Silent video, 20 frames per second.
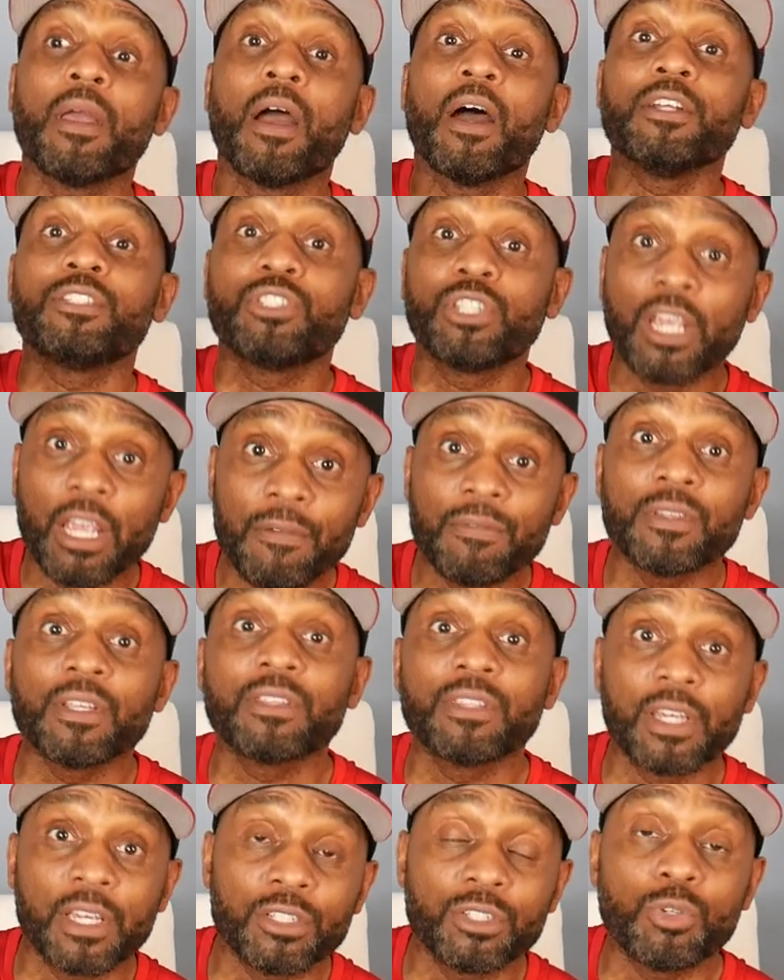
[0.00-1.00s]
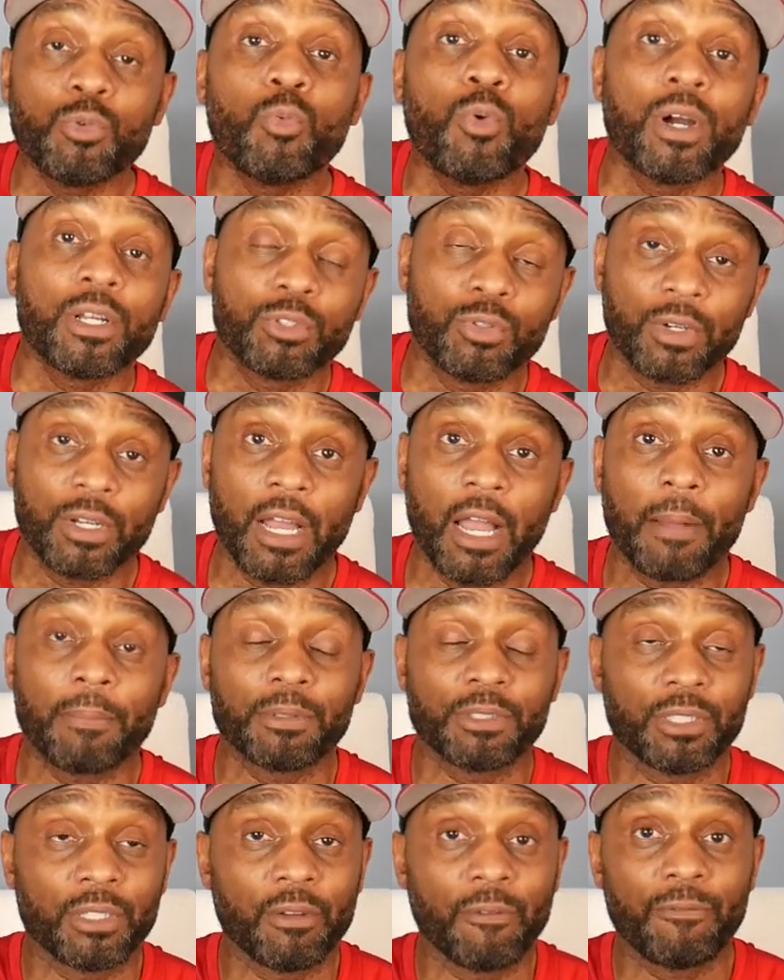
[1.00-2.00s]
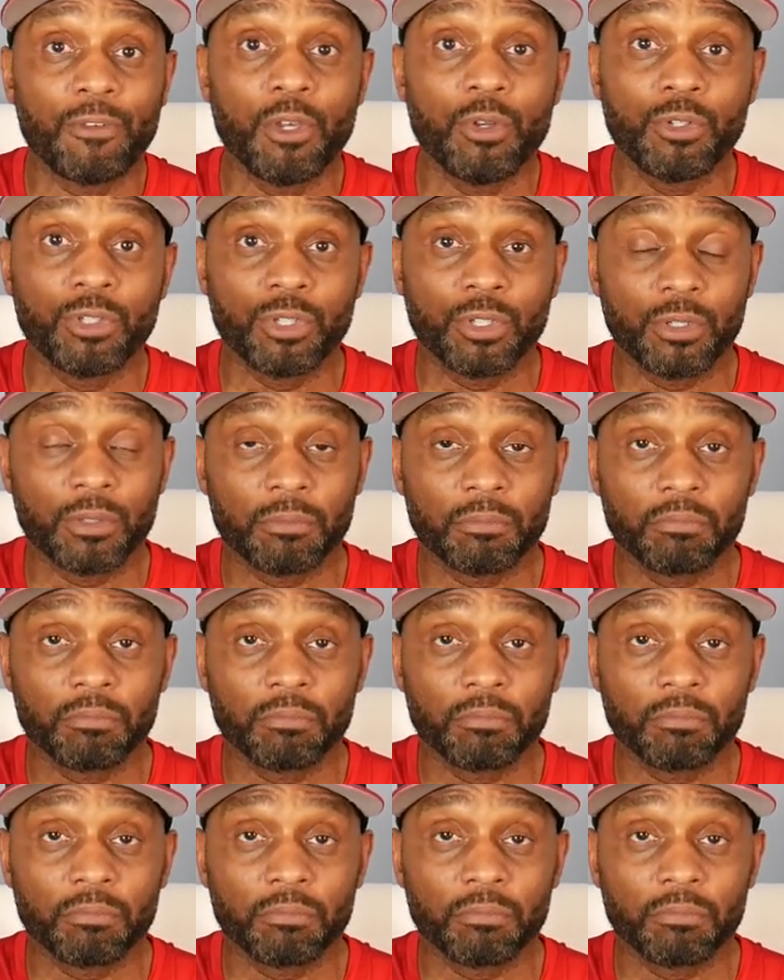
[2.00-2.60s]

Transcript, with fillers: achieving the things you want to accomplish in the future.